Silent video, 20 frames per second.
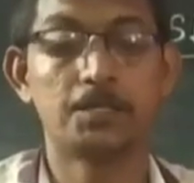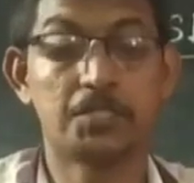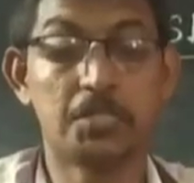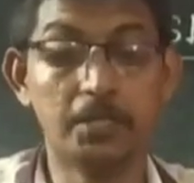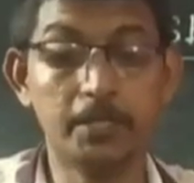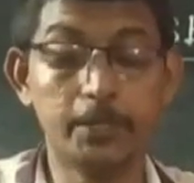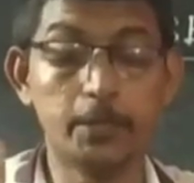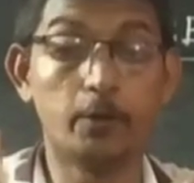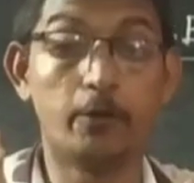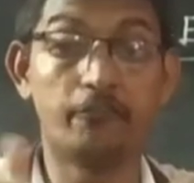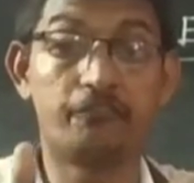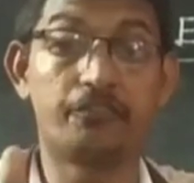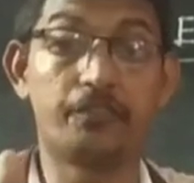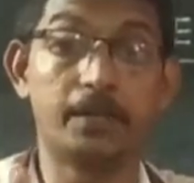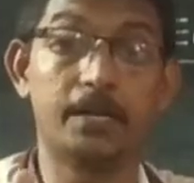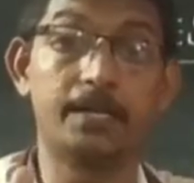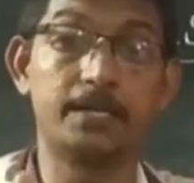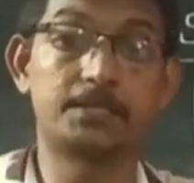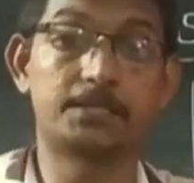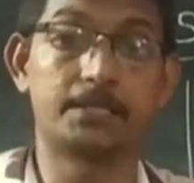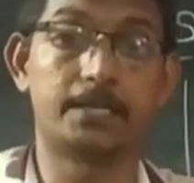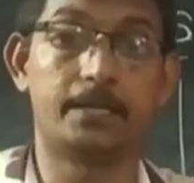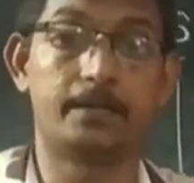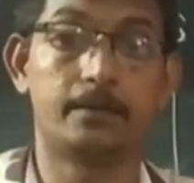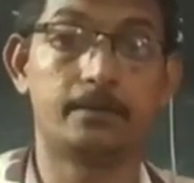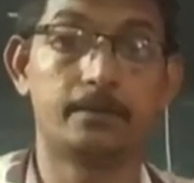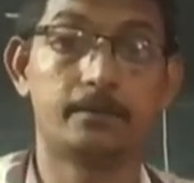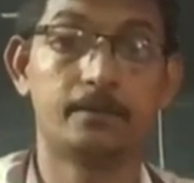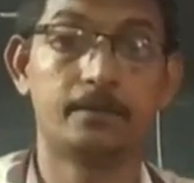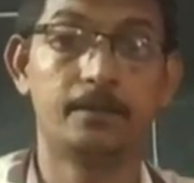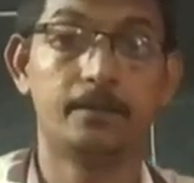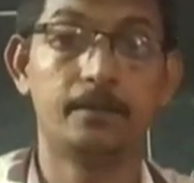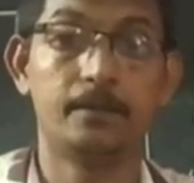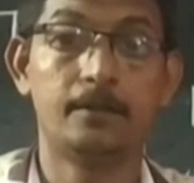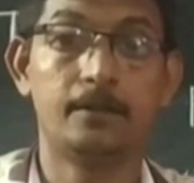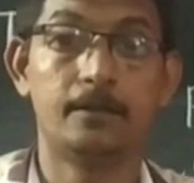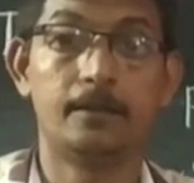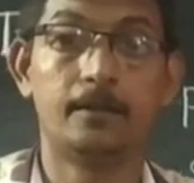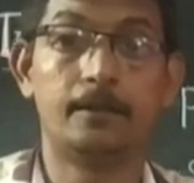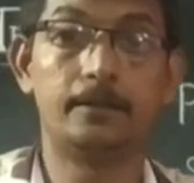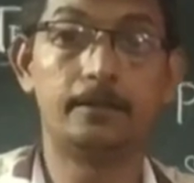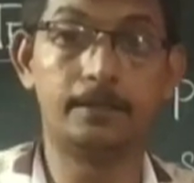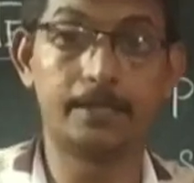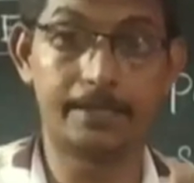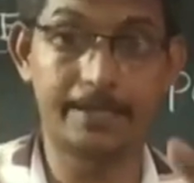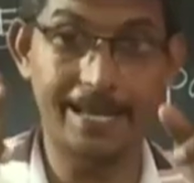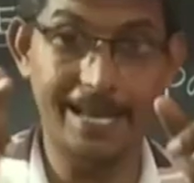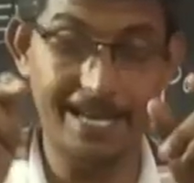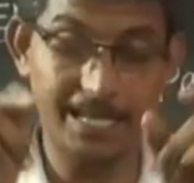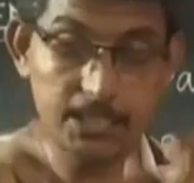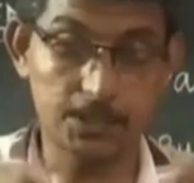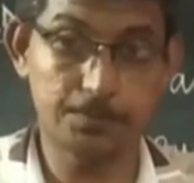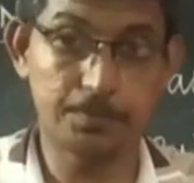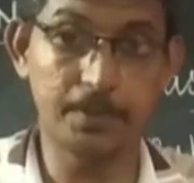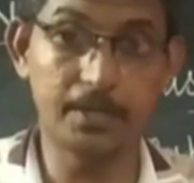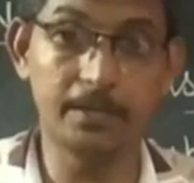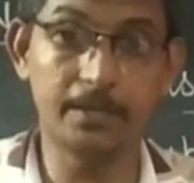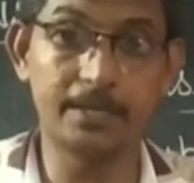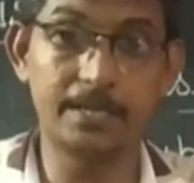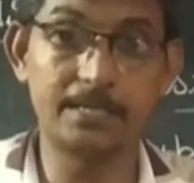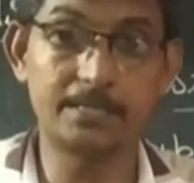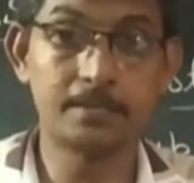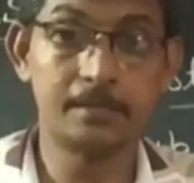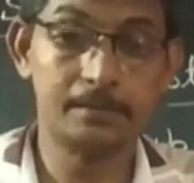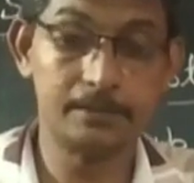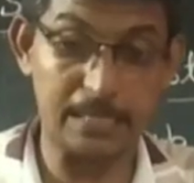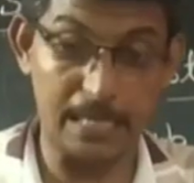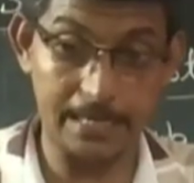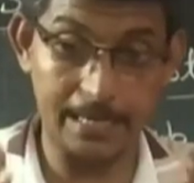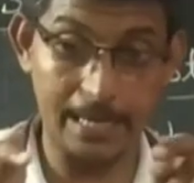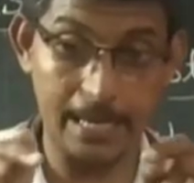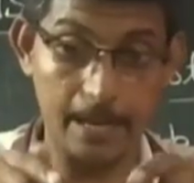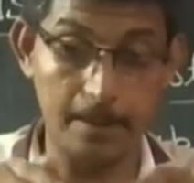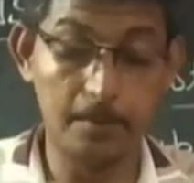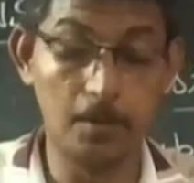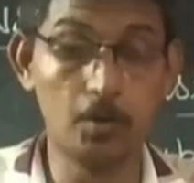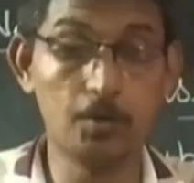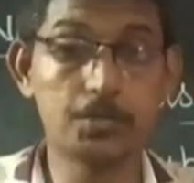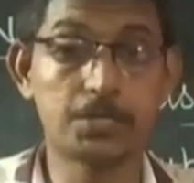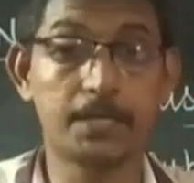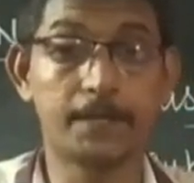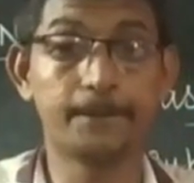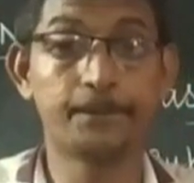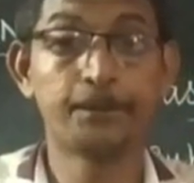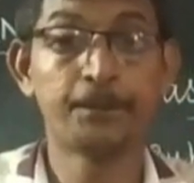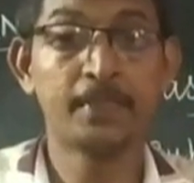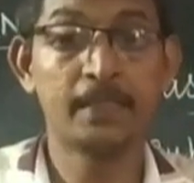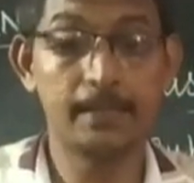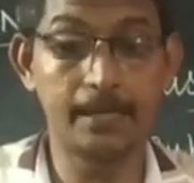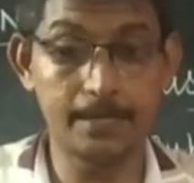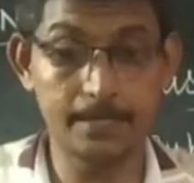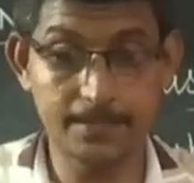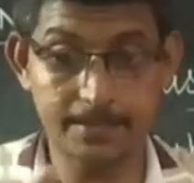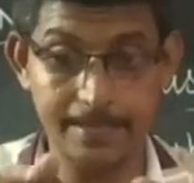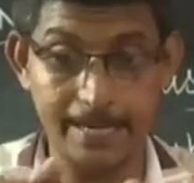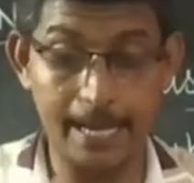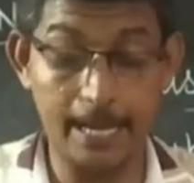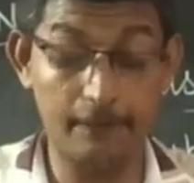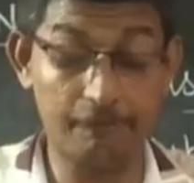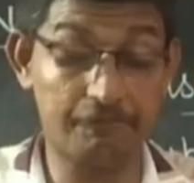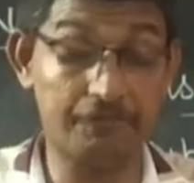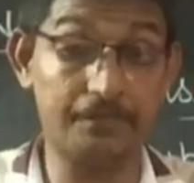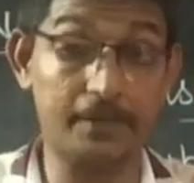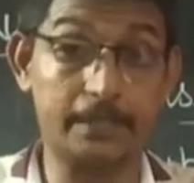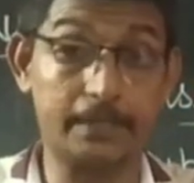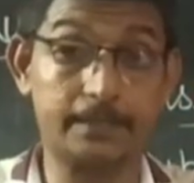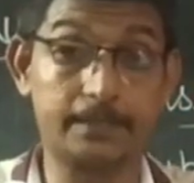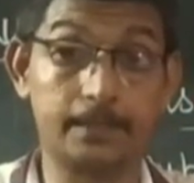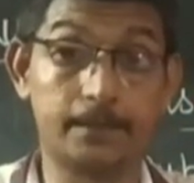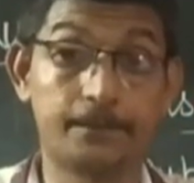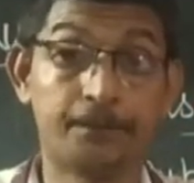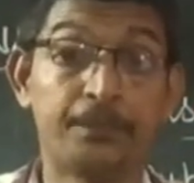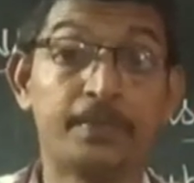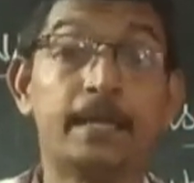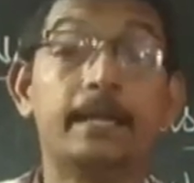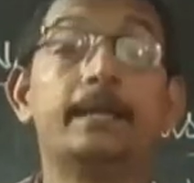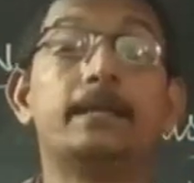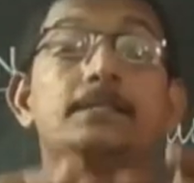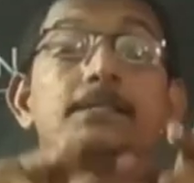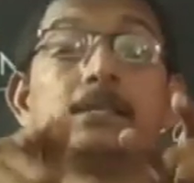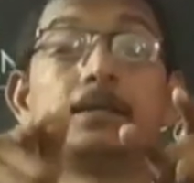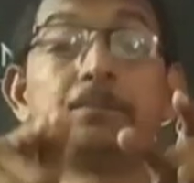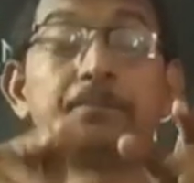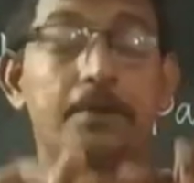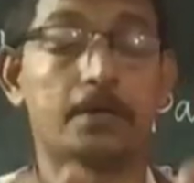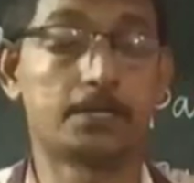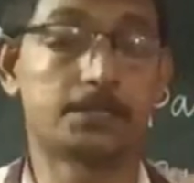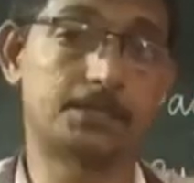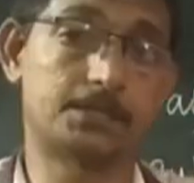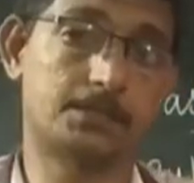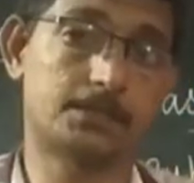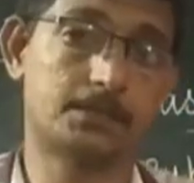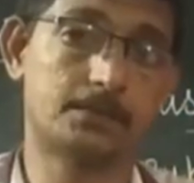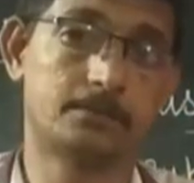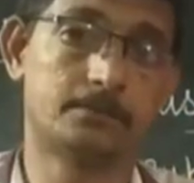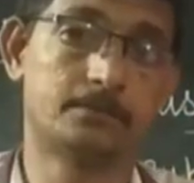Till you're feeling sad, that experience, that emotion, that is the effect, it's in process.